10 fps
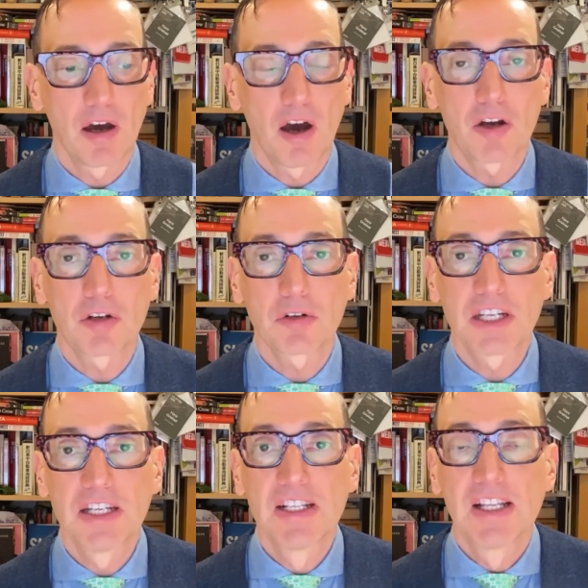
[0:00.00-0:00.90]

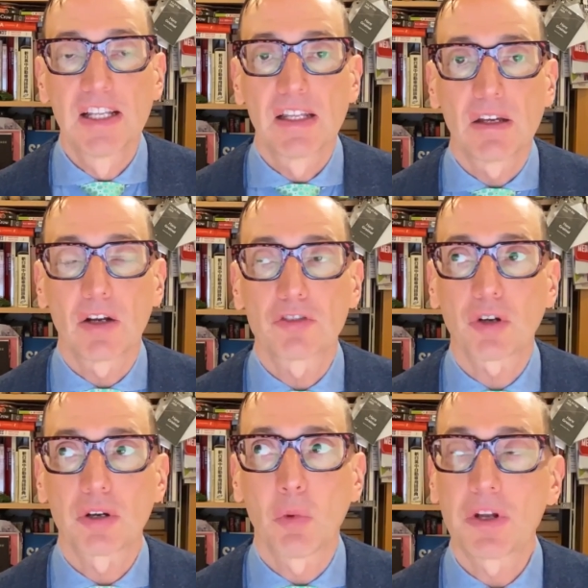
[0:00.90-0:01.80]
Hungary or
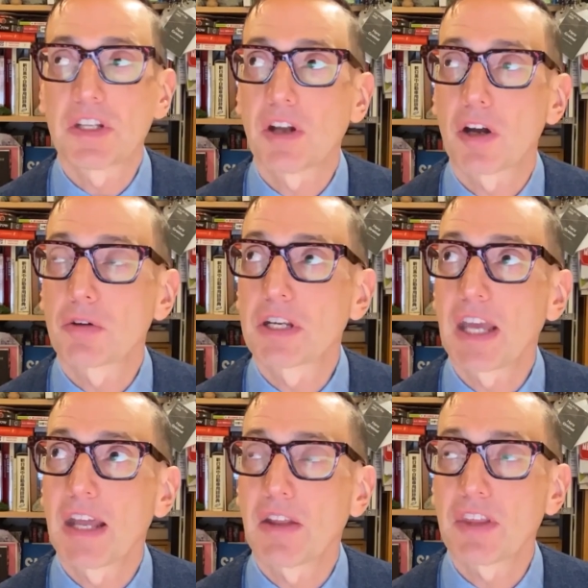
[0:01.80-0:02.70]
sorry, one in Hungary
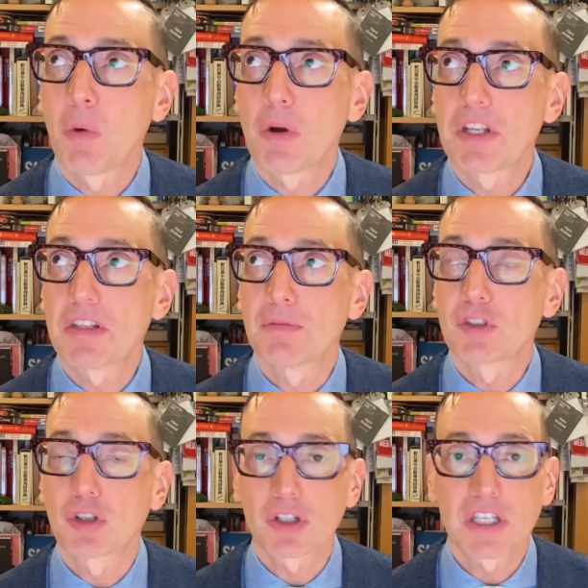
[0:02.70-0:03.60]
and I think one in
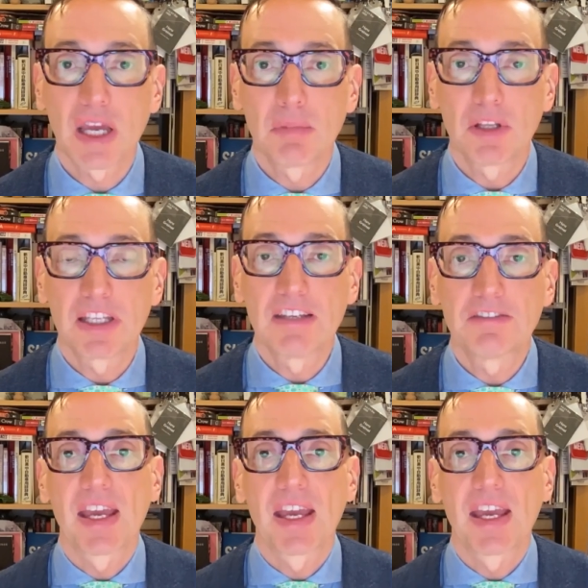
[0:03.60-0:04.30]
Turkey, I believe.